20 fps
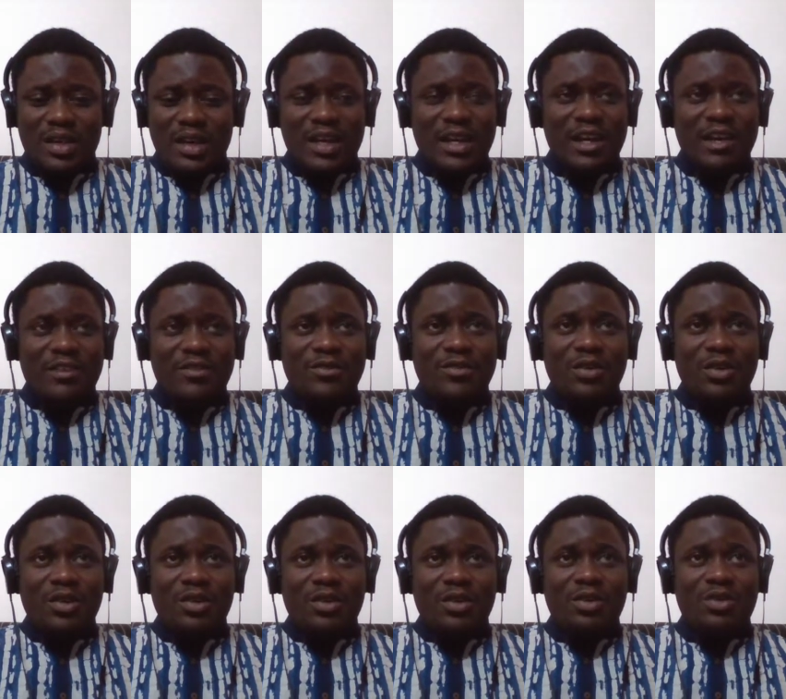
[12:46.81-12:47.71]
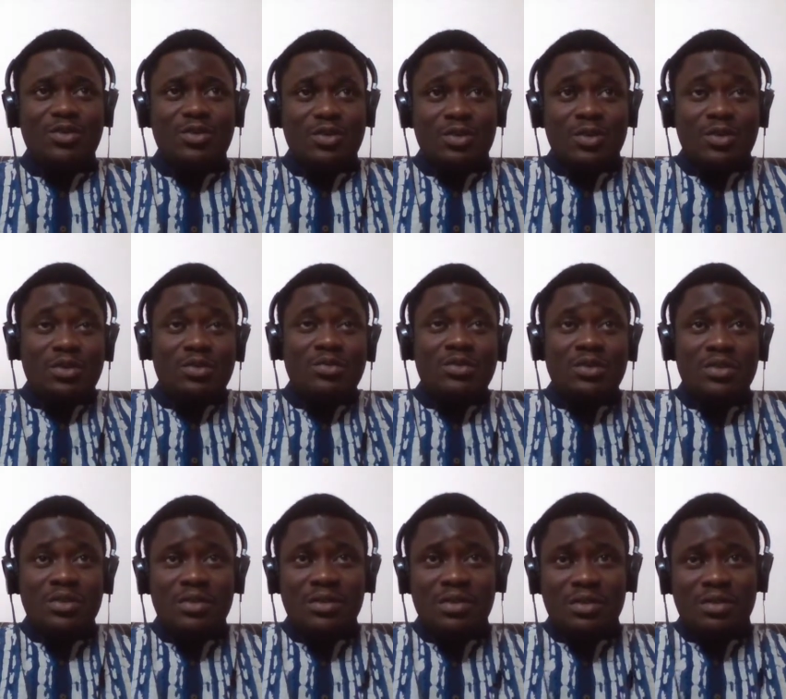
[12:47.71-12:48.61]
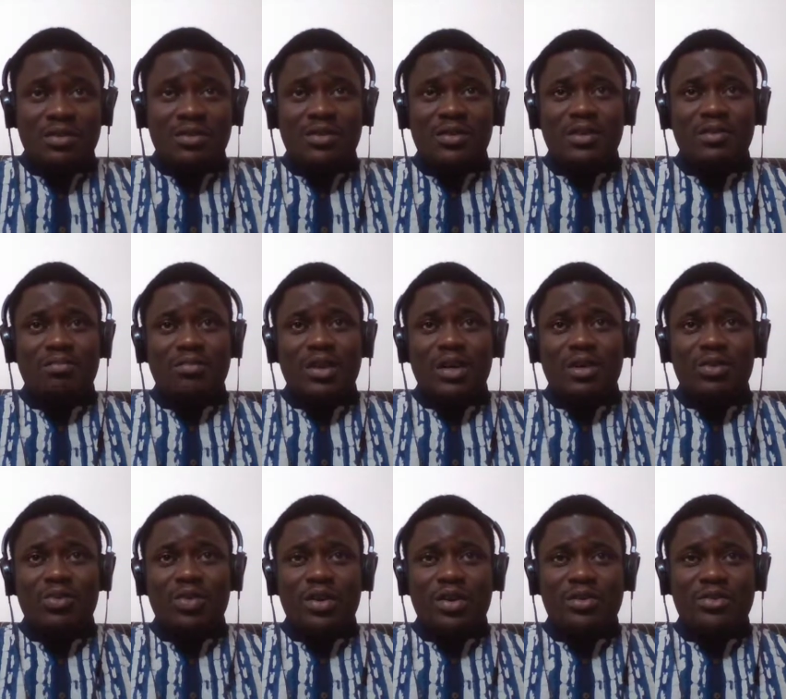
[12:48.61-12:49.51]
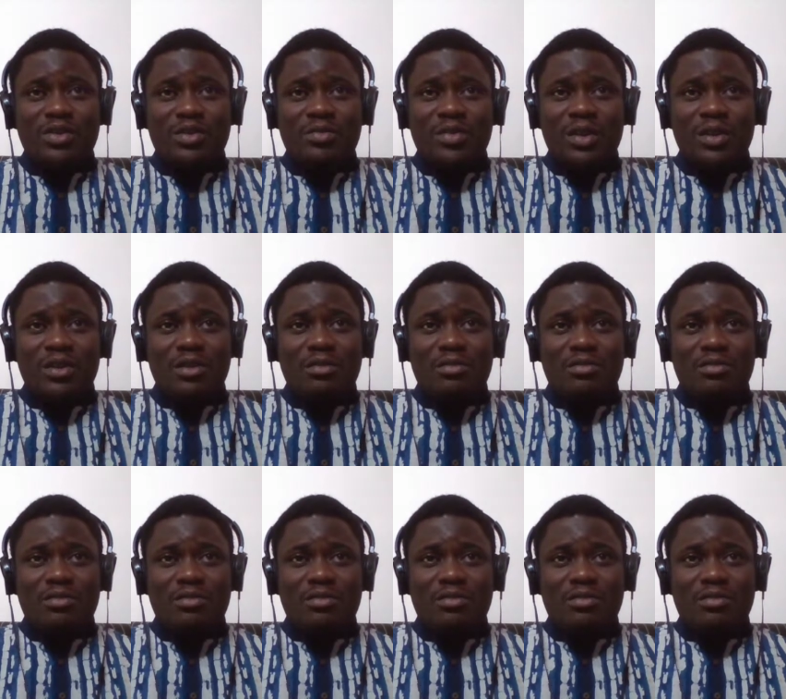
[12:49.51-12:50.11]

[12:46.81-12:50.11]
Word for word: I have grown in my work to be